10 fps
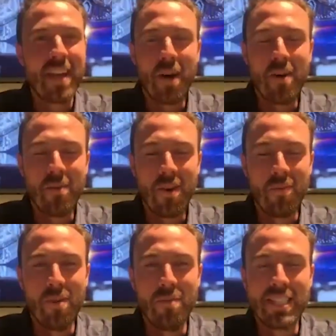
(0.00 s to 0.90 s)
I, I
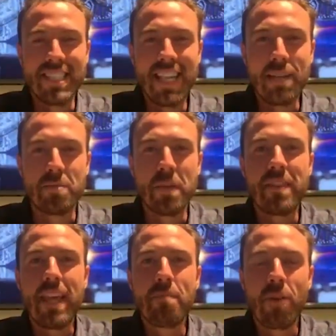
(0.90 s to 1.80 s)
won't mention names, but
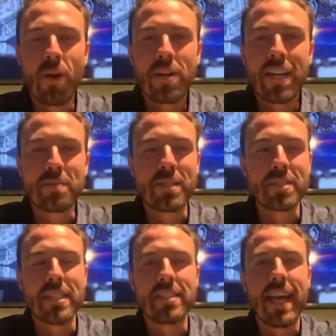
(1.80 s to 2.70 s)
they're blocking oh, us because they're saying,